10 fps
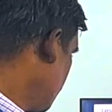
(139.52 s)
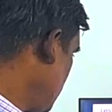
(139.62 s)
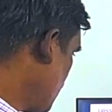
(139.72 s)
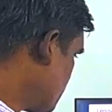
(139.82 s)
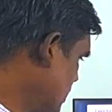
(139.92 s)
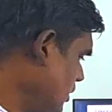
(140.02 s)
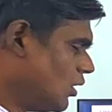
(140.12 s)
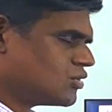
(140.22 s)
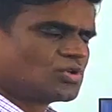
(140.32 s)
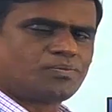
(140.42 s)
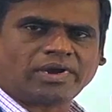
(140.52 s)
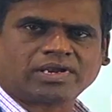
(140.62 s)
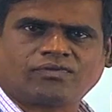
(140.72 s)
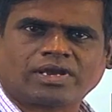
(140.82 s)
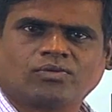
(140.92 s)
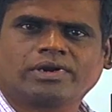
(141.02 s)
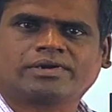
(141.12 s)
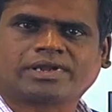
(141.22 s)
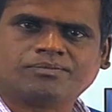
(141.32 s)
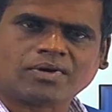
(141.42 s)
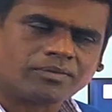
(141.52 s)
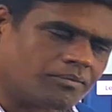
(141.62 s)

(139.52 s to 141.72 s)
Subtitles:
B option 2.51 into 10 power